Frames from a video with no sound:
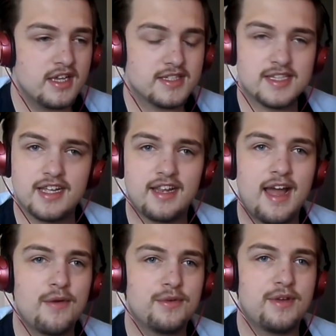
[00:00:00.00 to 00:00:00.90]
still,
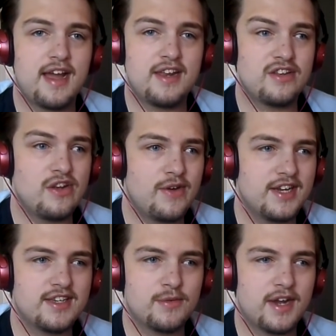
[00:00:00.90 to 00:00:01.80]
I, w- I had no
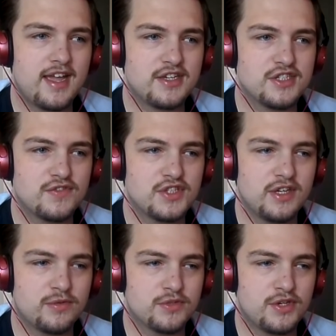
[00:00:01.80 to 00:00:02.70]
idea what Agents of
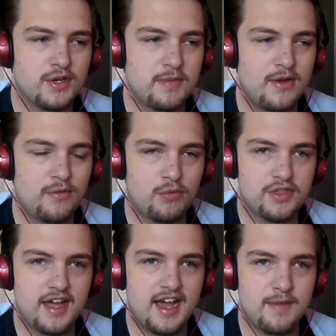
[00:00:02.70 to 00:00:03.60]
Shield was all about and
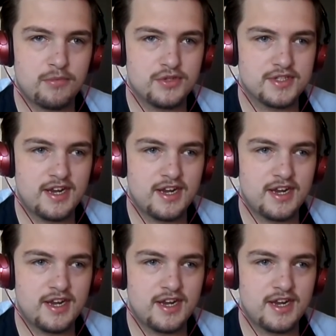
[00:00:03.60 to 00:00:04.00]
what the hype was.